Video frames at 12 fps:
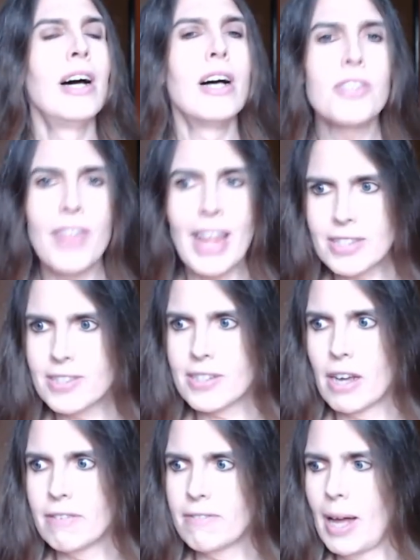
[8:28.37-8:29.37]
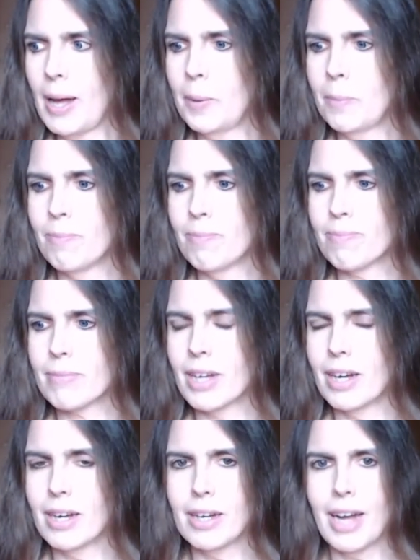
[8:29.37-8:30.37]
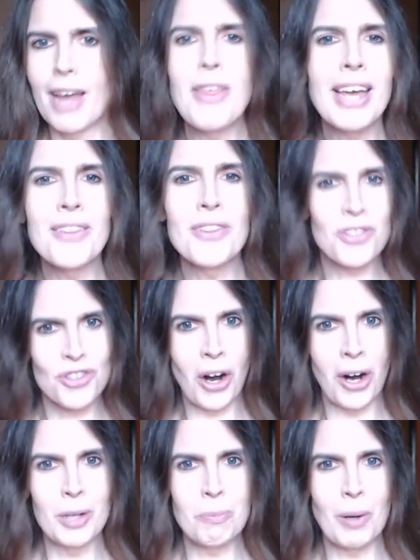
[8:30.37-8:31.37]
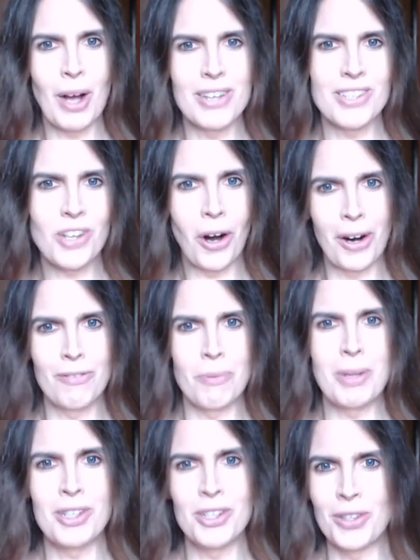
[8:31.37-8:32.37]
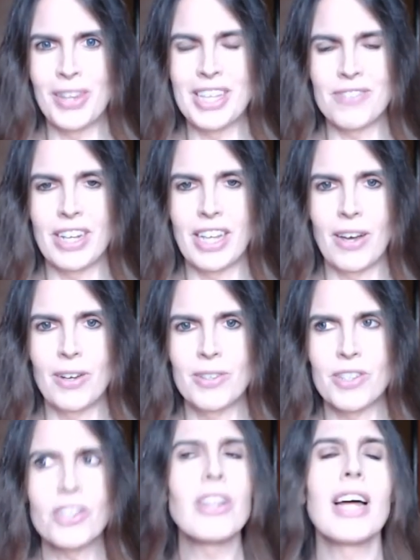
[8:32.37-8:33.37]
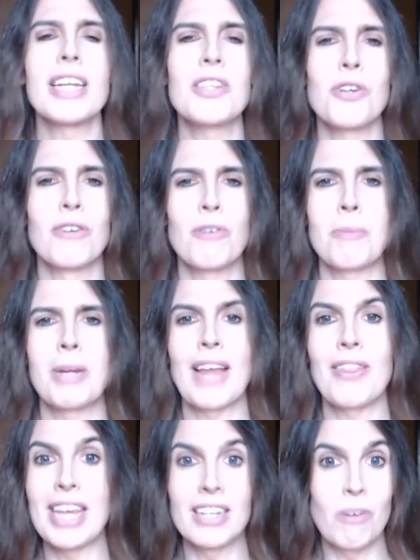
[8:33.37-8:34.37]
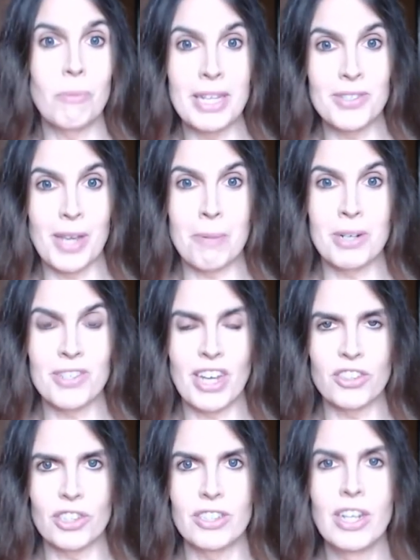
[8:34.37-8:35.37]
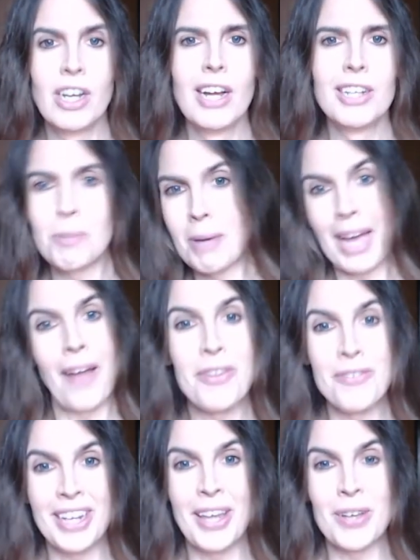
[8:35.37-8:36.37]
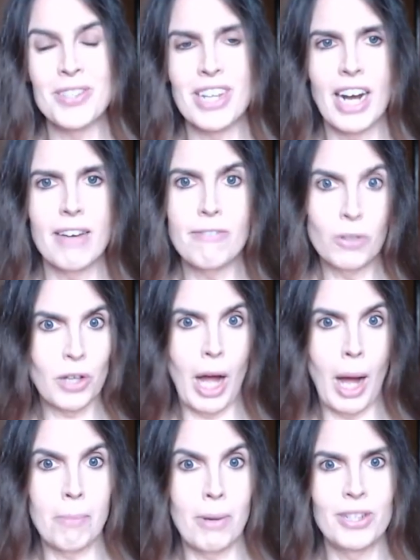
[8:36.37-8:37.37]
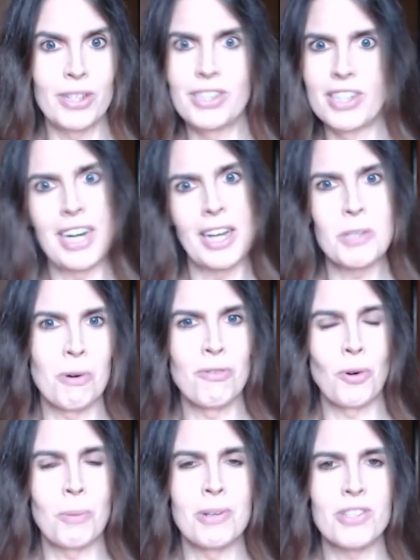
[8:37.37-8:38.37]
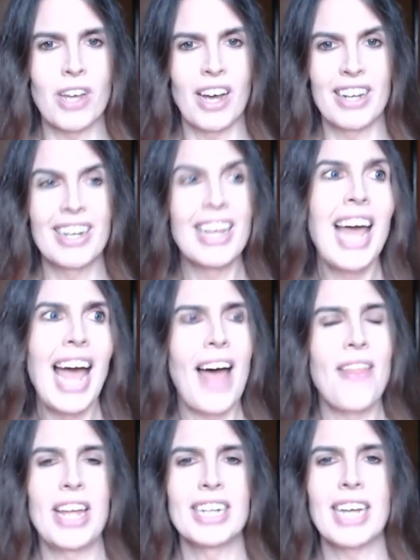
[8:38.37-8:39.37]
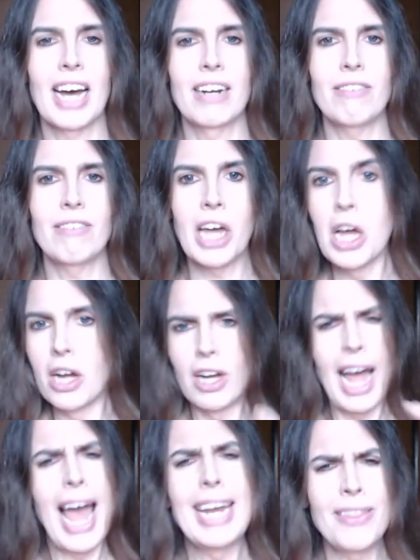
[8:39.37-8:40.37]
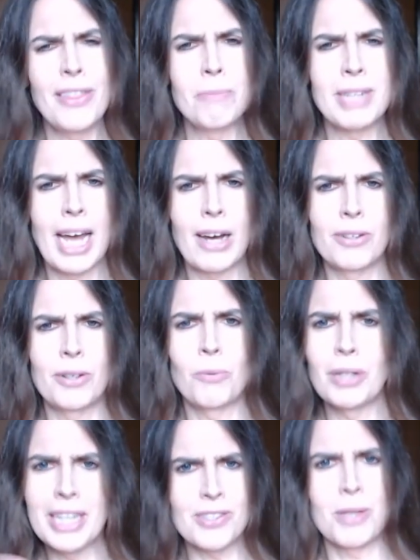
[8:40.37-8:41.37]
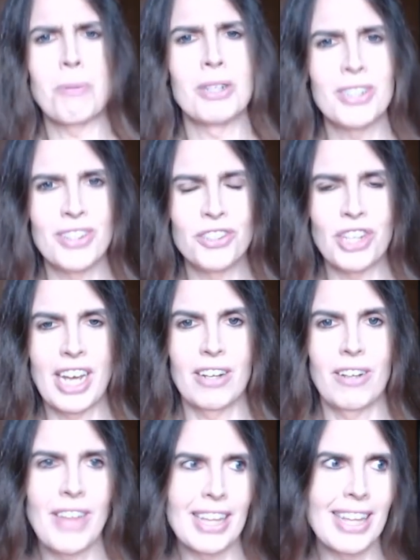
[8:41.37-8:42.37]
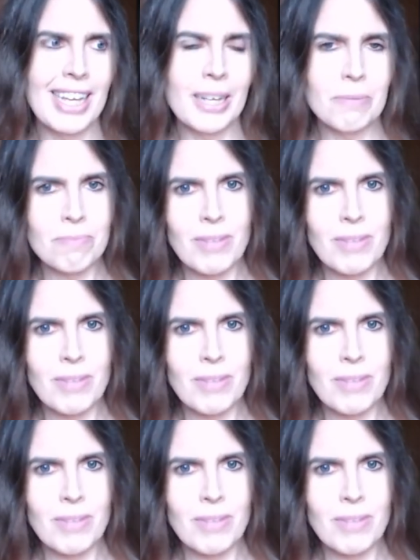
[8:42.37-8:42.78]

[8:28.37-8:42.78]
So that's stuff. Um, I think at the start, because it's hard for me to do these videos, it's a lot easier for me at the end of a Beat Saber session to pick out the videos that I full comboed and did a nice performance on, and then kind of like edit them down and release them onto the channel. That like